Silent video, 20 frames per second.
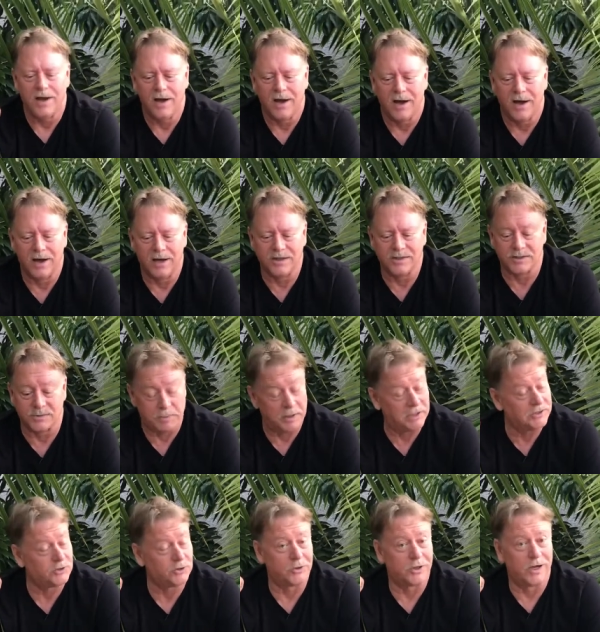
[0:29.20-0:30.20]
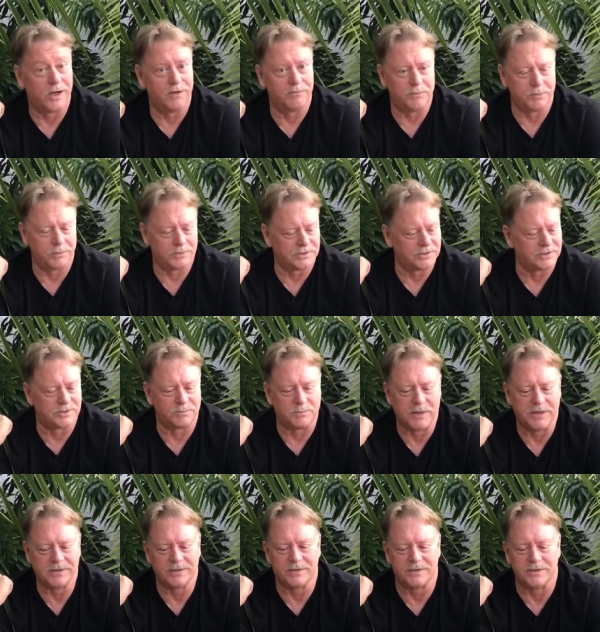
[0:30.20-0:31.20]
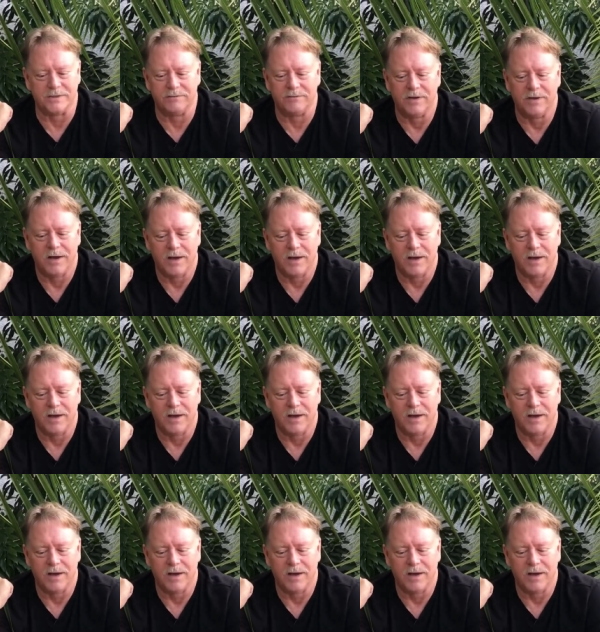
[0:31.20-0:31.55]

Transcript: Uh, special coffee was expensive.